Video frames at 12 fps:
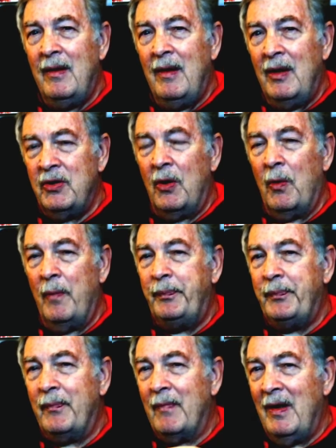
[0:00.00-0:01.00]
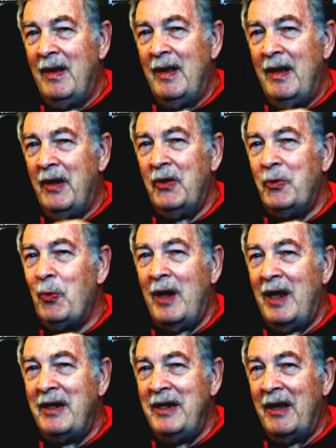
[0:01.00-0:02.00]
So here's what I
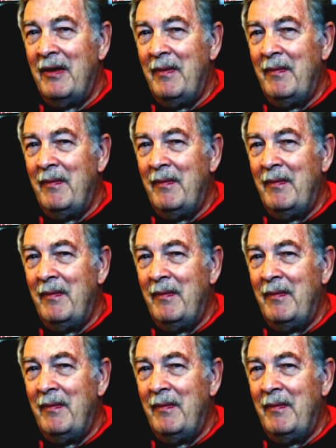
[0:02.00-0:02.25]
did.